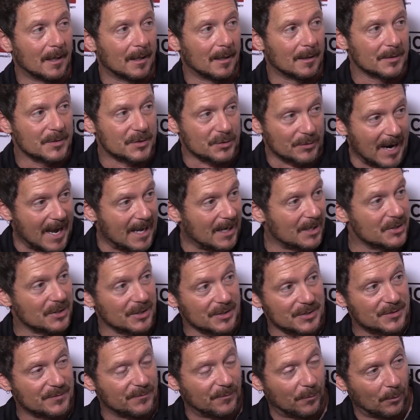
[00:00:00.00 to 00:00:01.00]

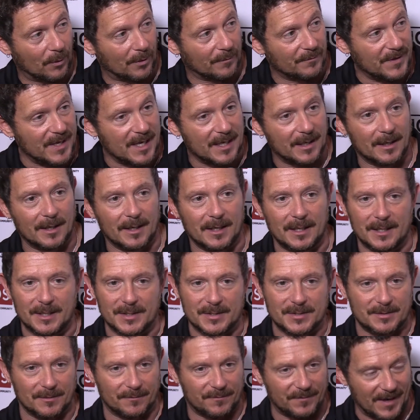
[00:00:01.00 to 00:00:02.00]
strategist for Viega
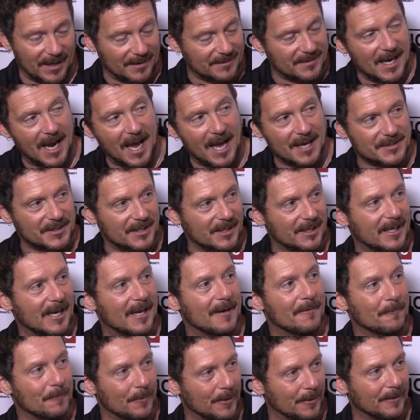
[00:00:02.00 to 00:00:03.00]
is fantastic at
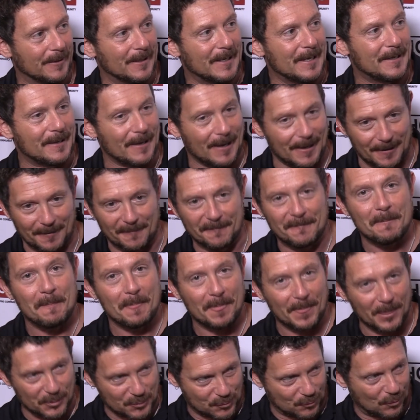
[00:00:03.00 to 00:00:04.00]
really kind of
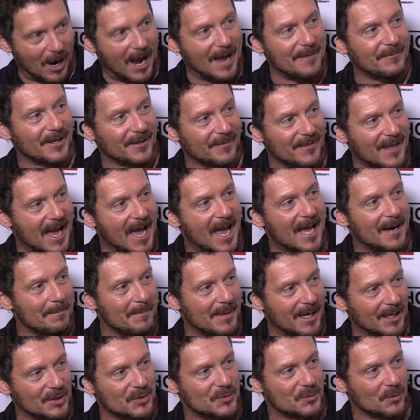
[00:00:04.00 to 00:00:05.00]
driving that and
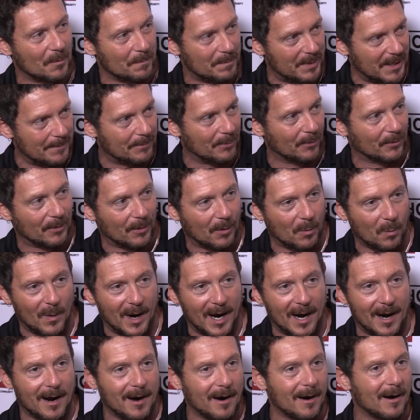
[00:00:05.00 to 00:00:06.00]
making sure people are
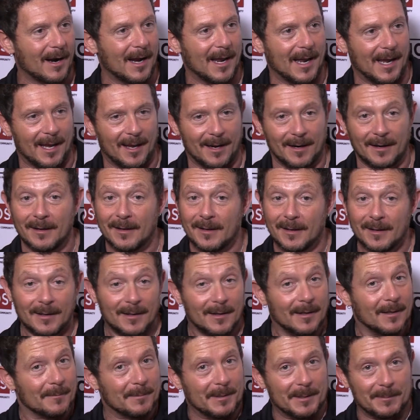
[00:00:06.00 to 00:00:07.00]
aware, and
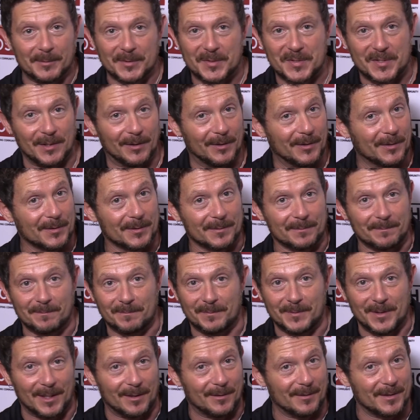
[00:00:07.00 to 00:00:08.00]
people still,
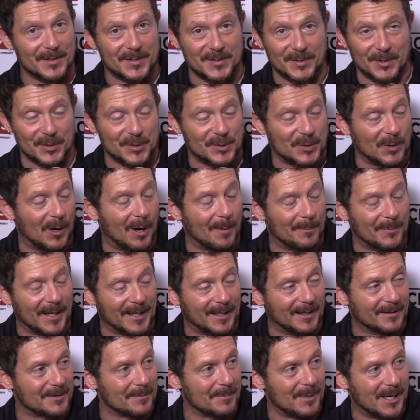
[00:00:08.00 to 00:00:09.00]
they still show up. They
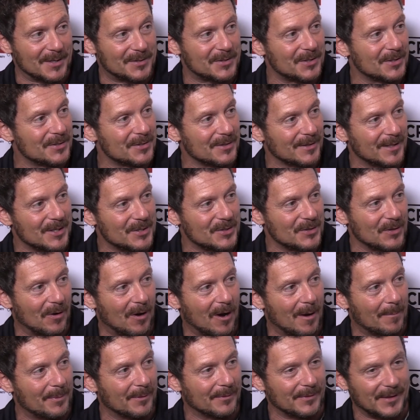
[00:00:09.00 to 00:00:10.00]
get the message and they show
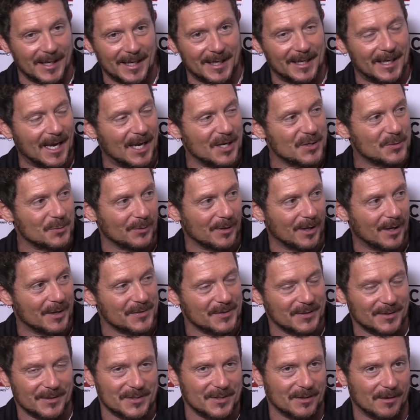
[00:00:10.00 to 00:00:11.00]
up and they engage with us,
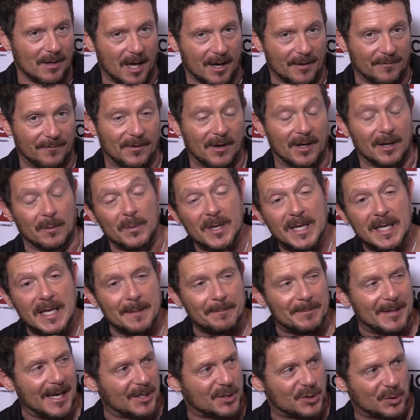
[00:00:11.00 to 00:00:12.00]
and it's a lot of fun. And we keep
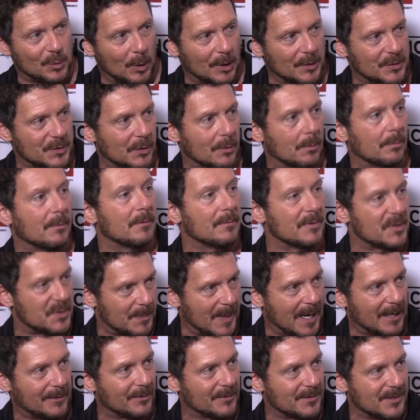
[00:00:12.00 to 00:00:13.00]
that short too. We
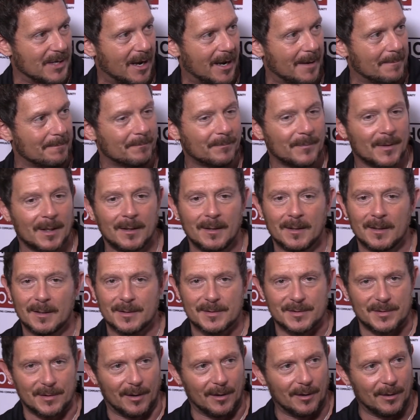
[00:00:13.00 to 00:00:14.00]
respect your time.
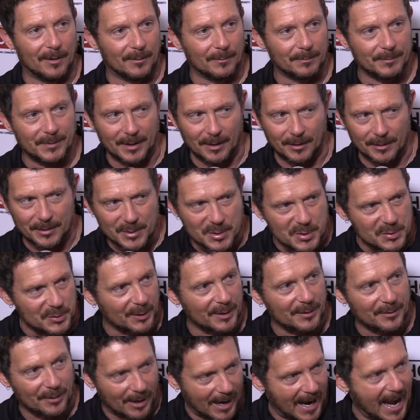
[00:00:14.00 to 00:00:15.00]
So, usually
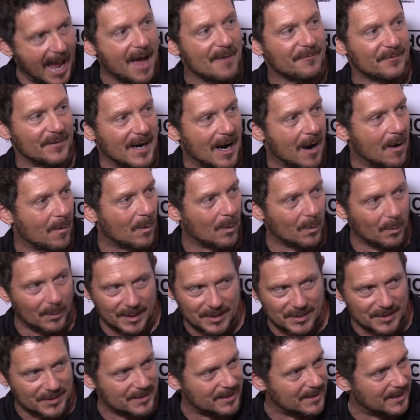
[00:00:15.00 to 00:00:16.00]
they're a half an hour where we
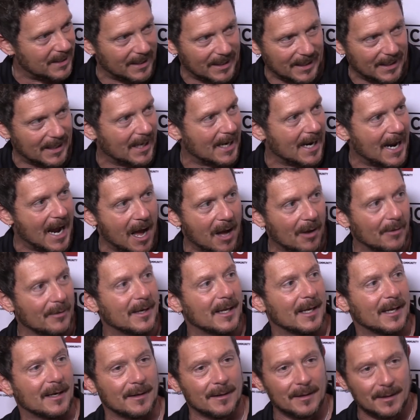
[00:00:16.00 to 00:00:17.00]
just get in and out
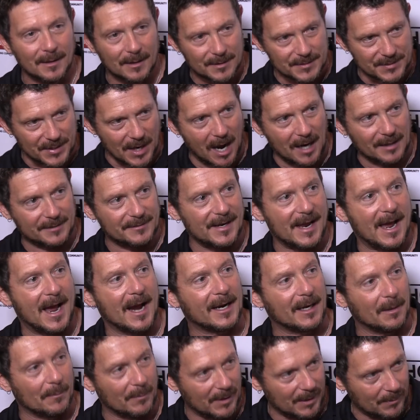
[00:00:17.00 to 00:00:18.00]
and talk tech,
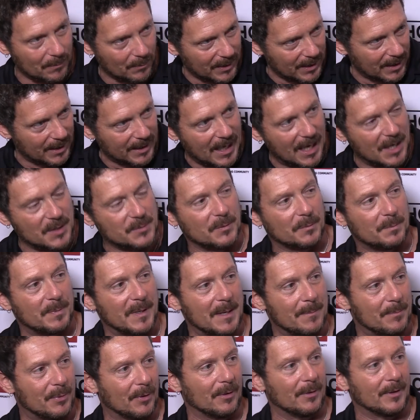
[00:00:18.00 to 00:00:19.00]
and we engage with
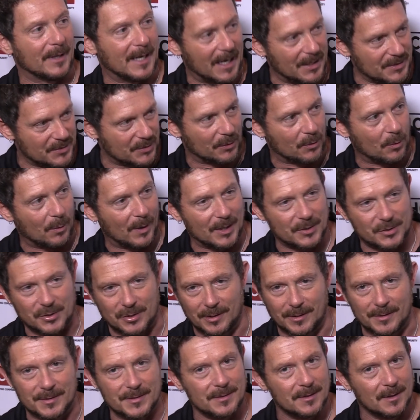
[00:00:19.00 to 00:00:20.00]
people and answer
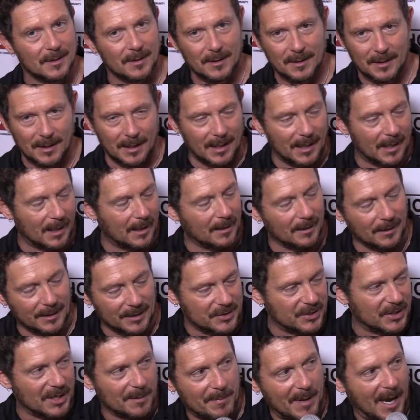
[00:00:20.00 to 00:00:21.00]
questions and let
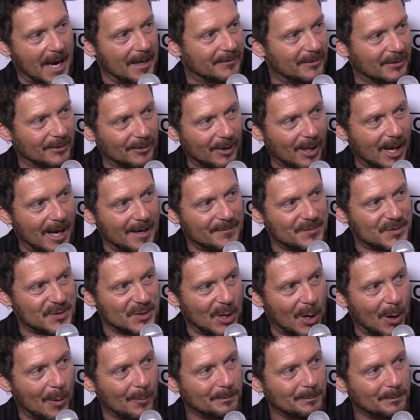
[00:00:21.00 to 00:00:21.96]
you get back to your life. So,